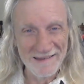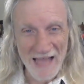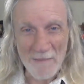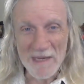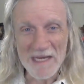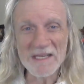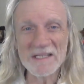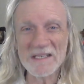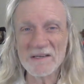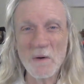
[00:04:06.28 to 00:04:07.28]
That
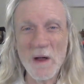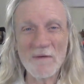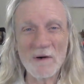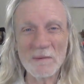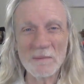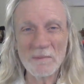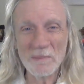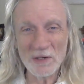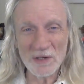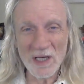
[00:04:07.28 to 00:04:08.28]
means whoever
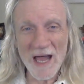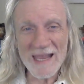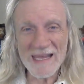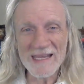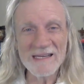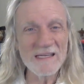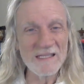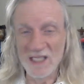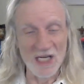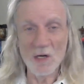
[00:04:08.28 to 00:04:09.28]
put the like in
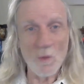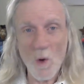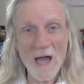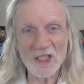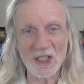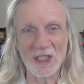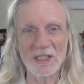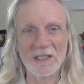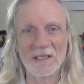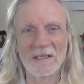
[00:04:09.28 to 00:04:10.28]
didn't watch it.